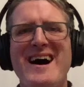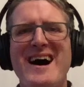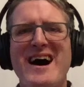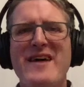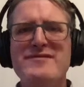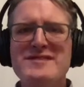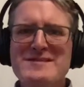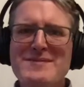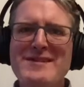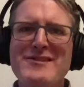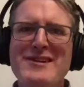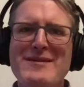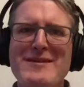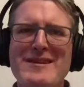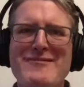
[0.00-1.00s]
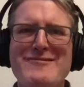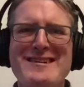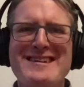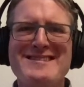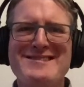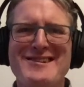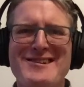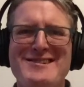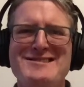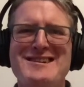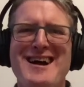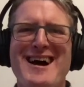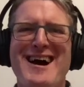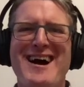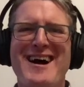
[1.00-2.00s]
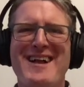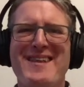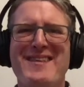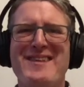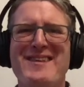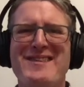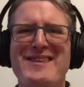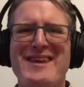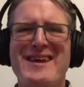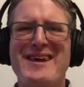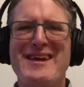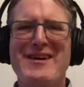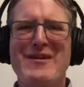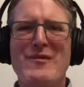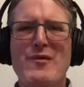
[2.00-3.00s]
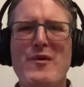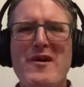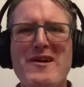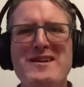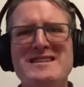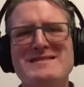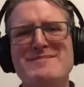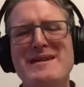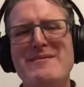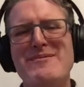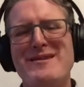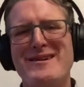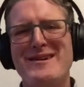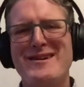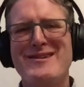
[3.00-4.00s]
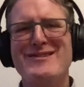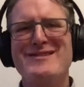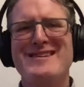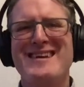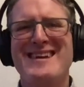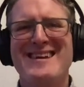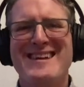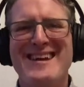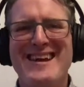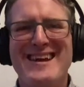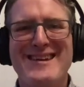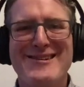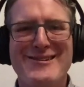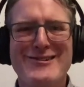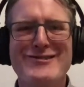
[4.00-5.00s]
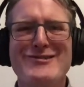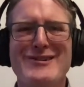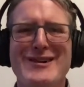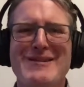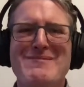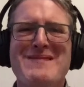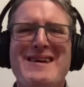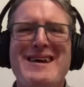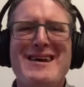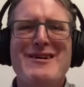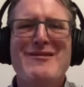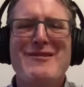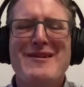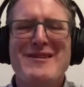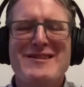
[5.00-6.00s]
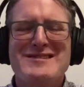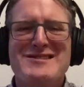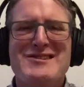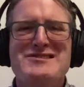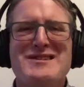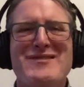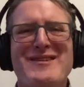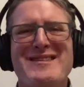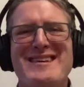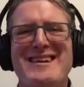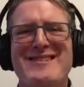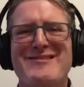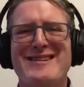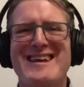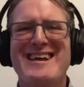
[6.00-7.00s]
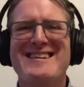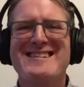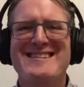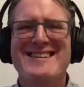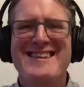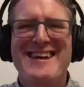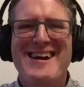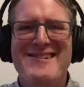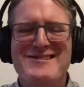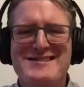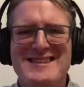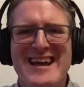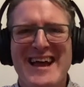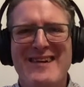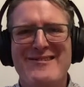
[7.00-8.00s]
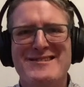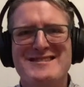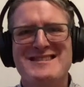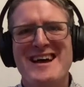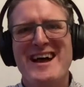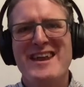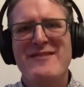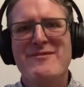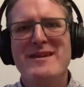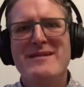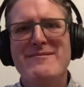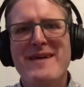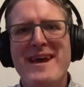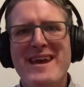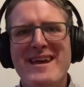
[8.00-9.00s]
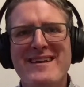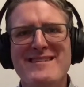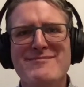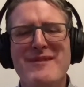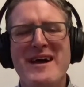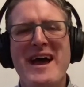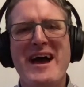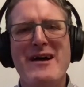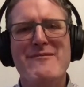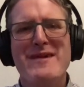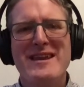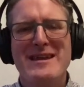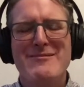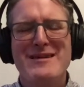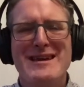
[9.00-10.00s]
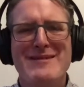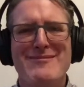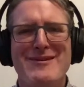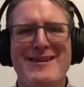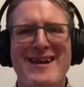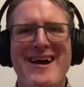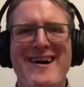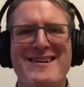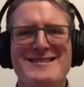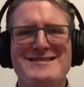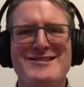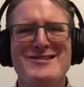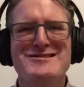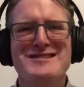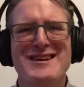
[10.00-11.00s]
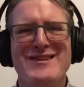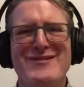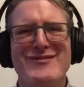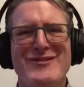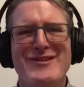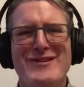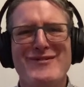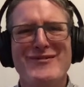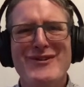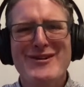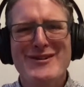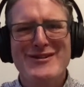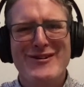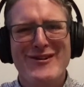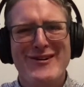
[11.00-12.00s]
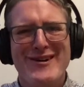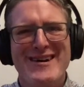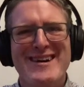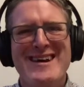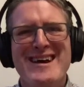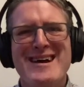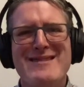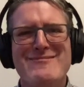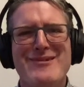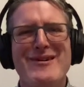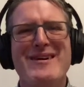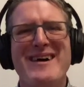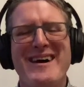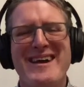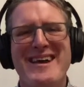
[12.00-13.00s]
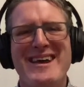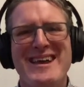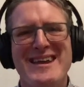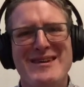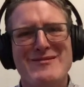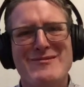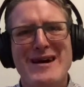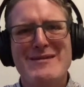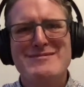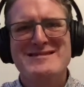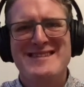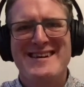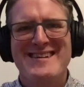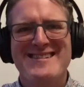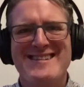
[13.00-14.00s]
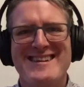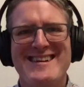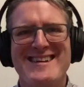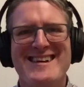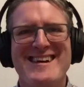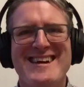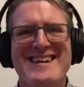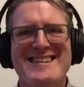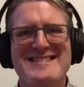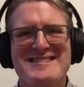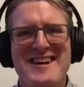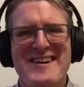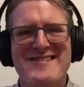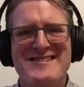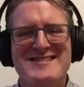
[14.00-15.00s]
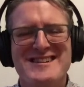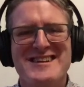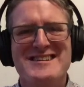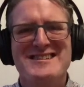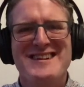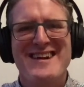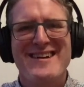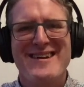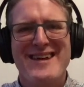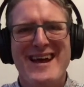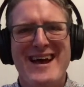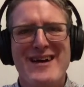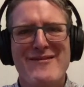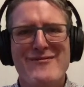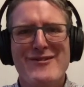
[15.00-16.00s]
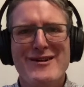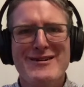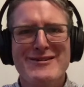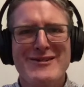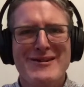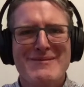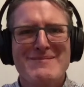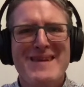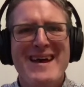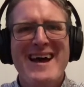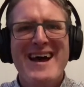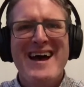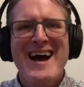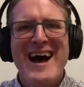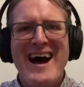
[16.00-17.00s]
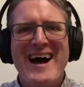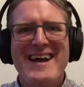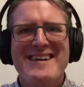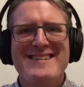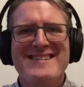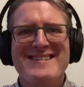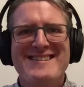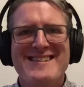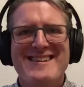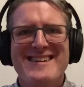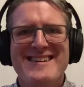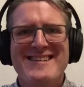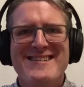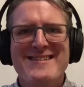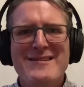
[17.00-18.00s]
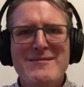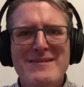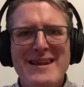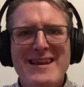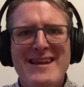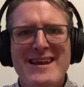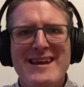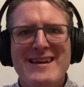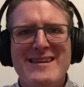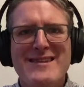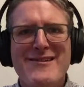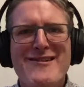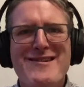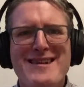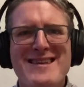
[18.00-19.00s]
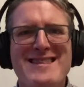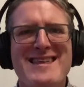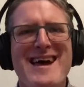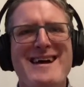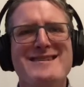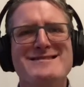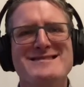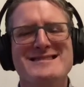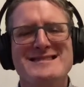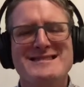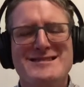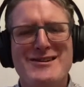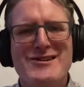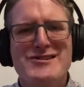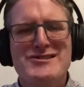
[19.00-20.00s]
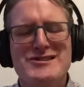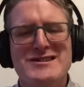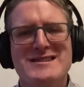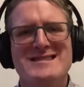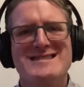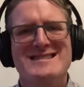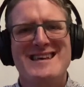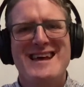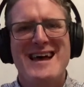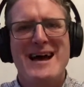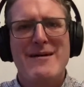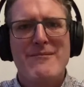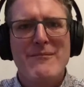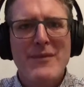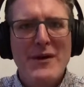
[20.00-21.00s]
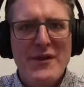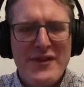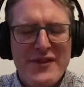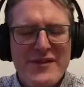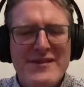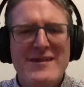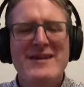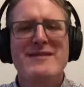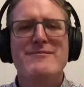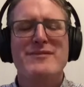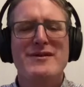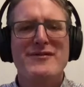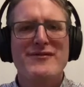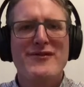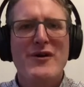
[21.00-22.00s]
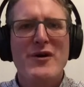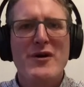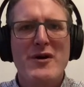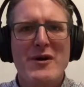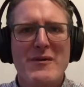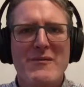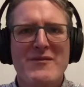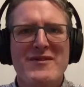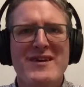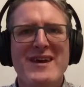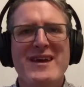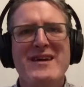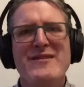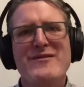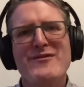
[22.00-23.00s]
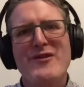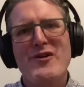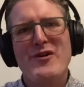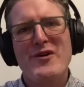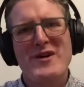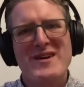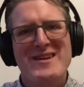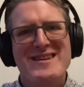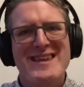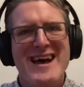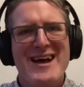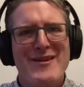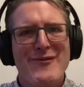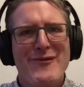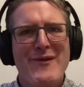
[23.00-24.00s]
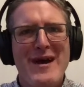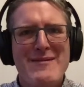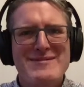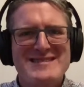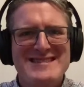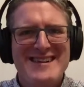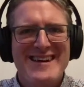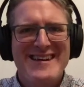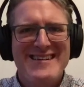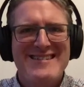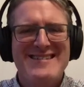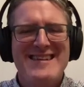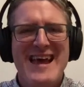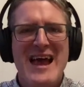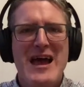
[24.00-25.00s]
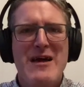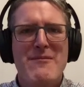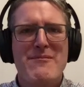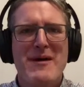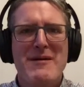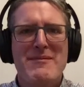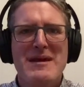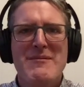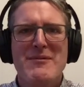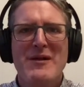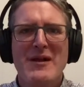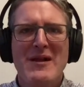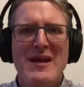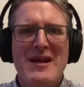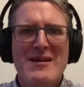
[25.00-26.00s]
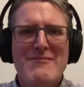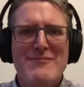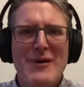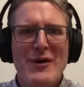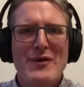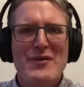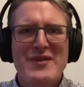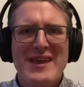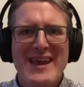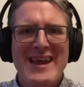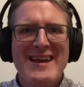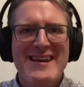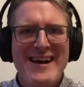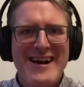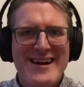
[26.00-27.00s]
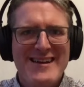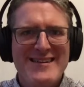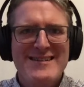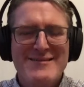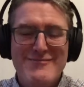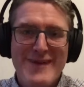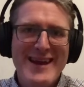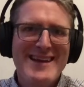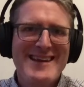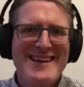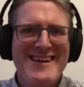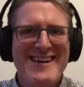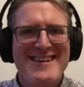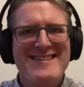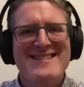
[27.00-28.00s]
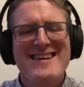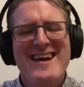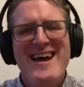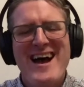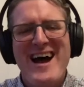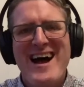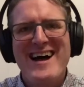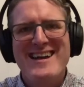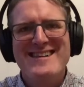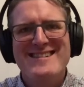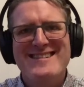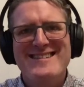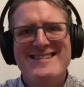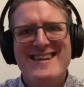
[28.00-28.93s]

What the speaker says: I've just been doing a bit of research on the words people are using in Google when they're searching for things related to the Irish language. And I've been amazed by how many people are searching for the focloir.ie website, the English Irish Dictionary folklore. And there's something like 30,000 searches a month performed for that website by people both in Ireland, mainly in Ireland, and